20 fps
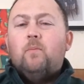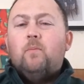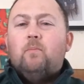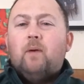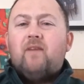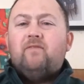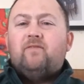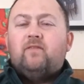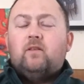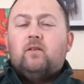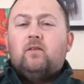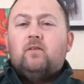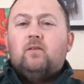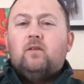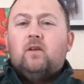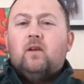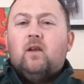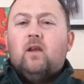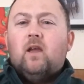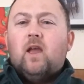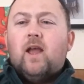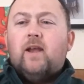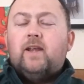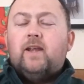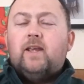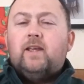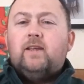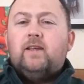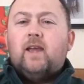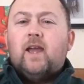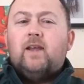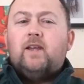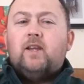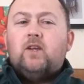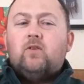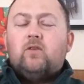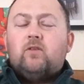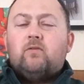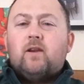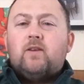bevel any
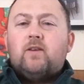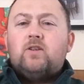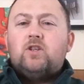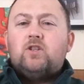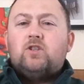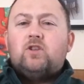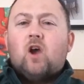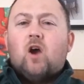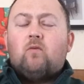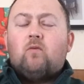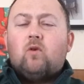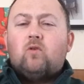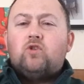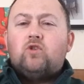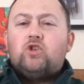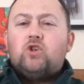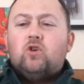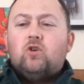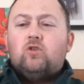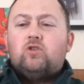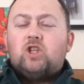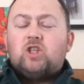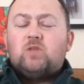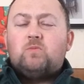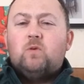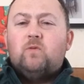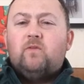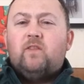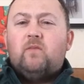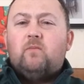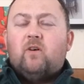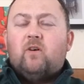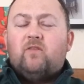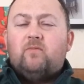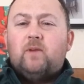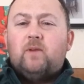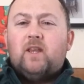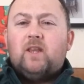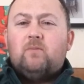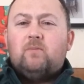other edges that are on show to smooth them
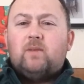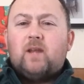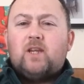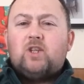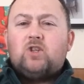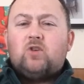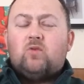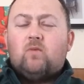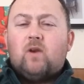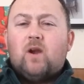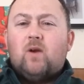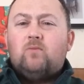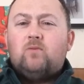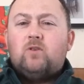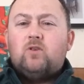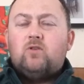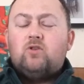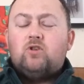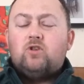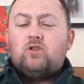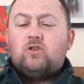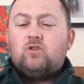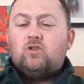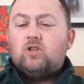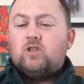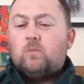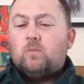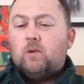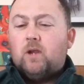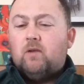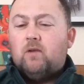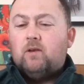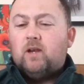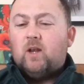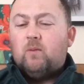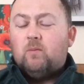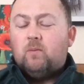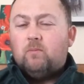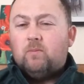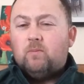off, make them nice and round and just appear a
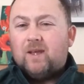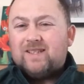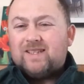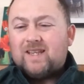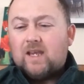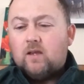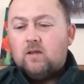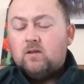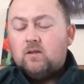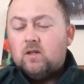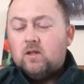little bit better.